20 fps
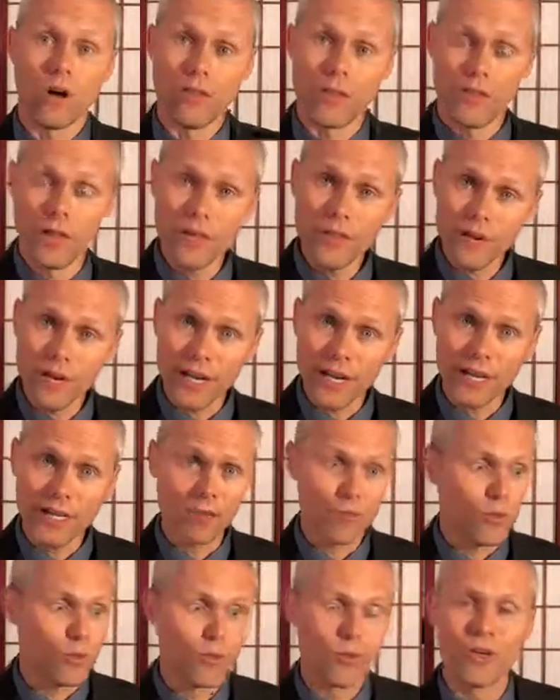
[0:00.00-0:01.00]
On the other
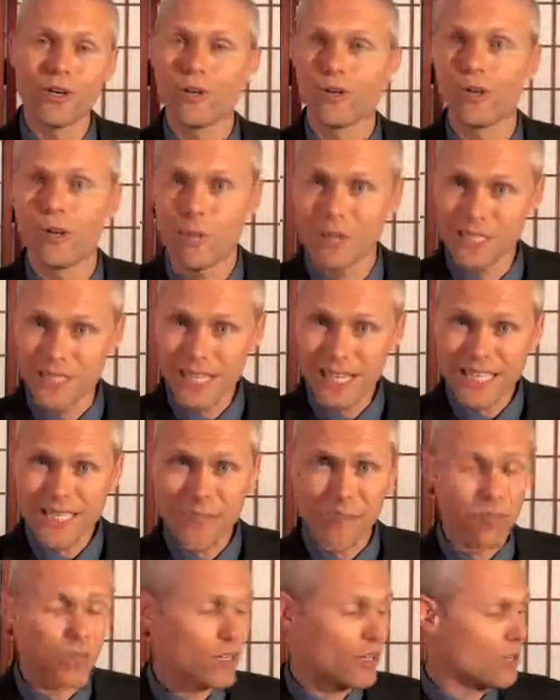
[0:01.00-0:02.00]
hand, if you learn it from a
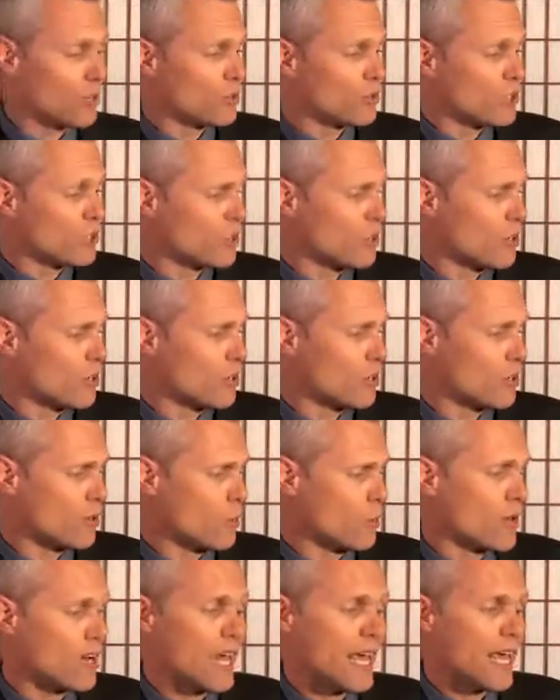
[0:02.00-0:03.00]
textbook, you just learn
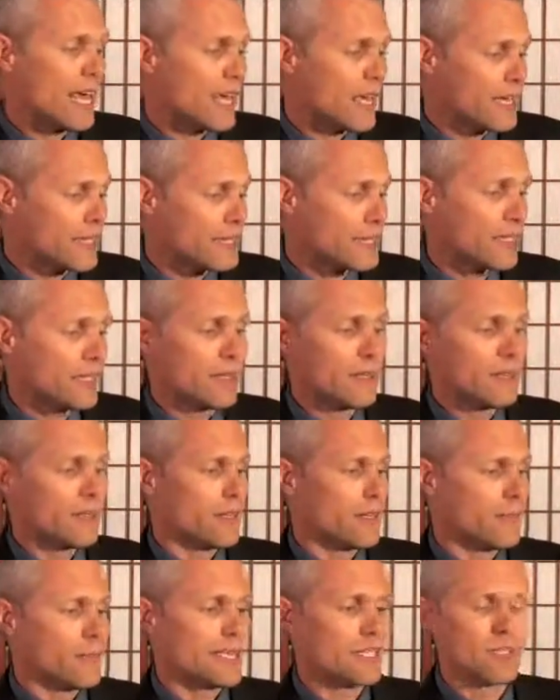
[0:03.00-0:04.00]
the word hate,
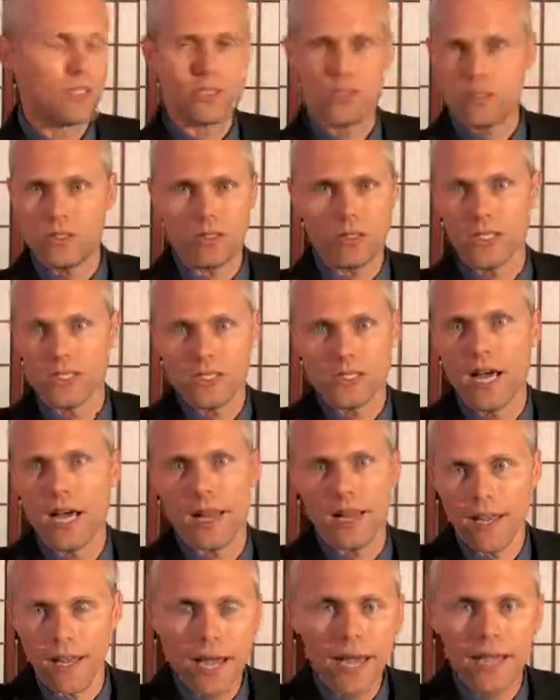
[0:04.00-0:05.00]
it means does
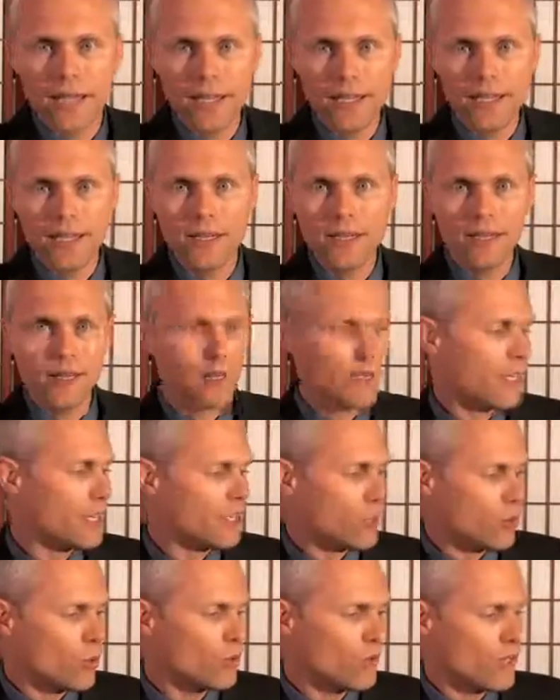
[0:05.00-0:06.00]
not like,
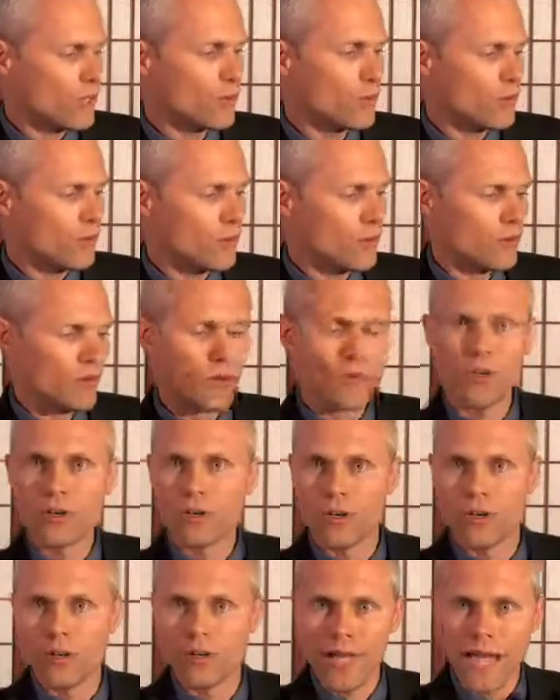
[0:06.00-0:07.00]
and you only
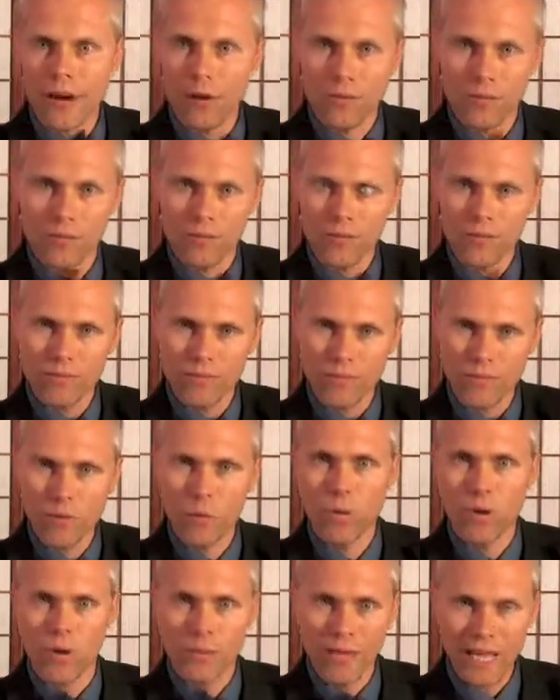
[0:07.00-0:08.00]
learn that
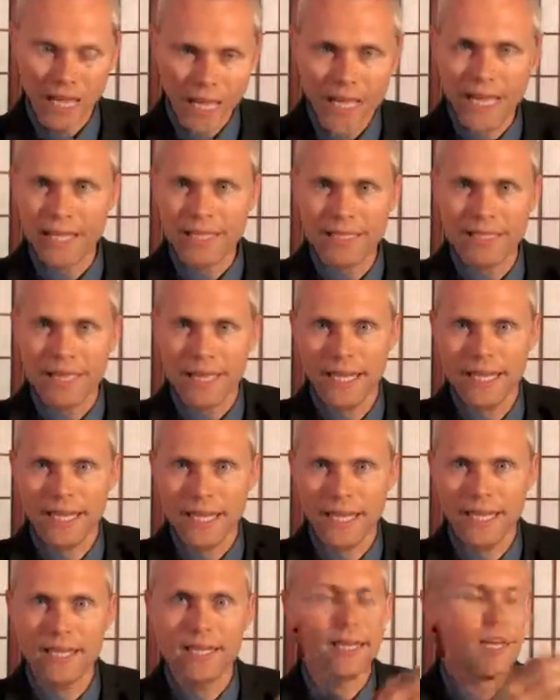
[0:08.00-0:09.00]
form, hate,
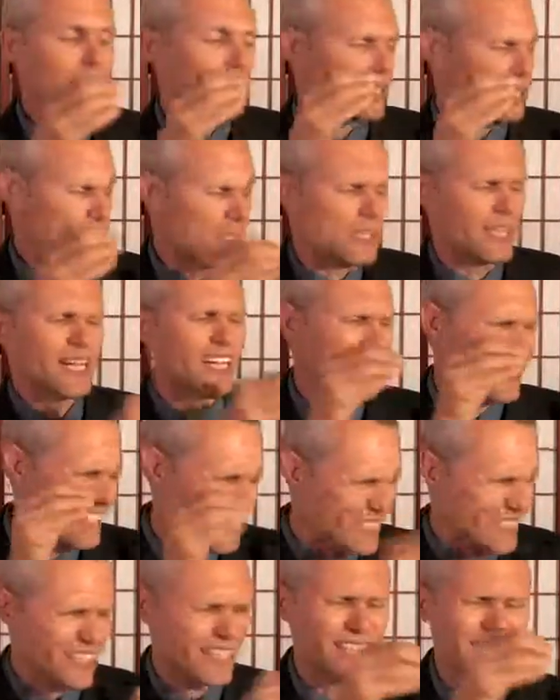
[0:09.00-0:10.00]
hate, hate, and you study it,
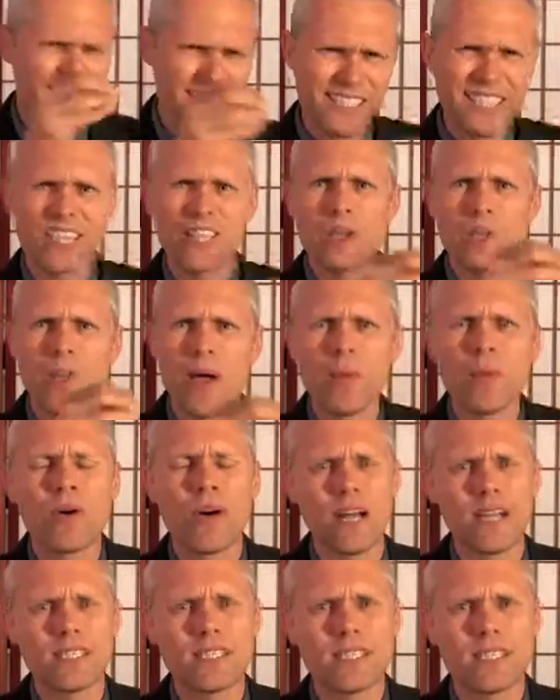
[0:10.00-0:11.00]
you study it, you study it, you
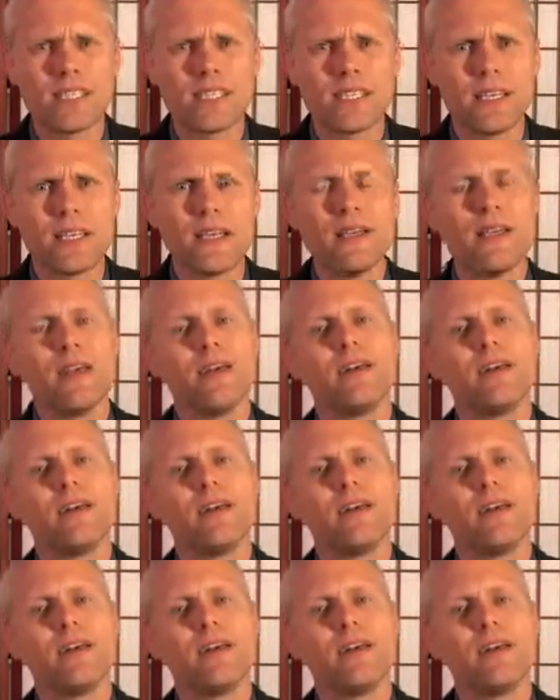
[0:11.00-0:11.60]
memorize it,